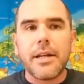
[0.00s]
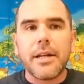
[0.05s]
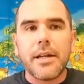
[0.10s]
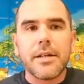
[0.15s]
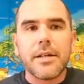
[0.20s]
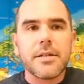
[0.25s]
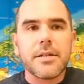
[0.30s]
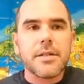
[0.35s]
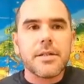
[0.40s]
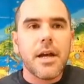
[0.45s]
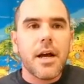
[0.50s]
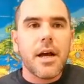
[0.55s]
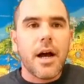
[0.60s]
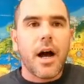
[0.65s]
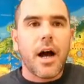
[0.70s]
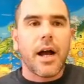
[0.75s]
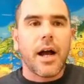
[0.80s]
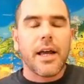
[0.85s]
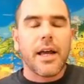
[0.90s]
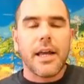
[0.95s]
Indians,
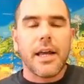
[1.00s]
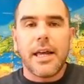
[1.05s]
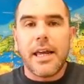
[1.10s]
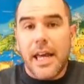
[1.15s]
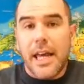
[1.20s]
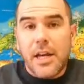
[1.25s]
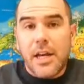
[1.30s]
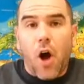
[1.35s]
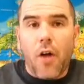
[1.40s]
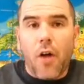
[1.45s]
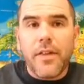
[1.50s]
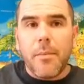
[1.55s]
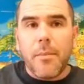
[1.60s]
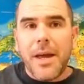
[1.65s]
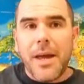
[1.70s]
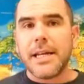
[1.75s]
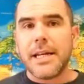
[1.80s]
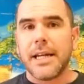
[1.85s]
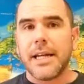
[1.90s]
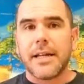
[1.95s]
he called
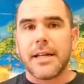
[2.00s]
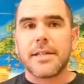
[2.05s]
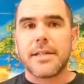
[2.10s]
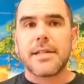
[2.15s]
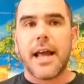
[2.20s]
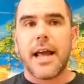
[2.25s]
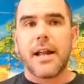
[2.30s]
them Indians,